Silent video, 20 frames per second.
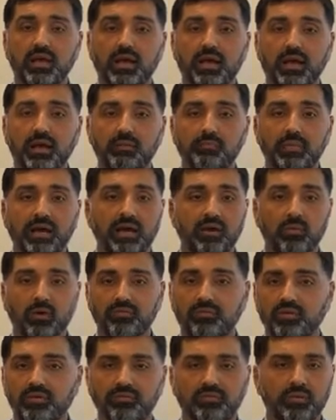
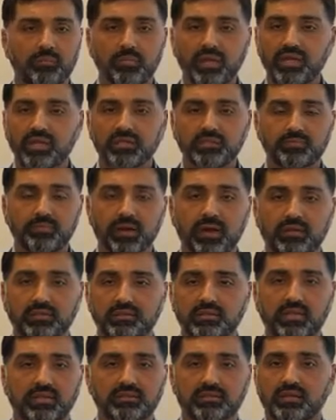However, for many
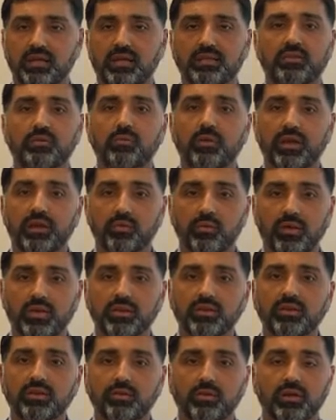spots, that's not the right way
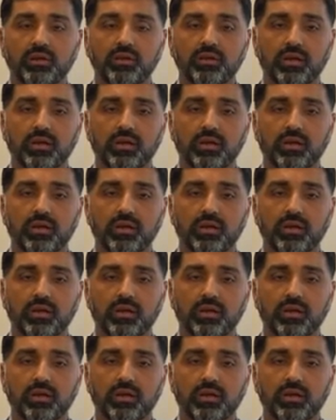to do it.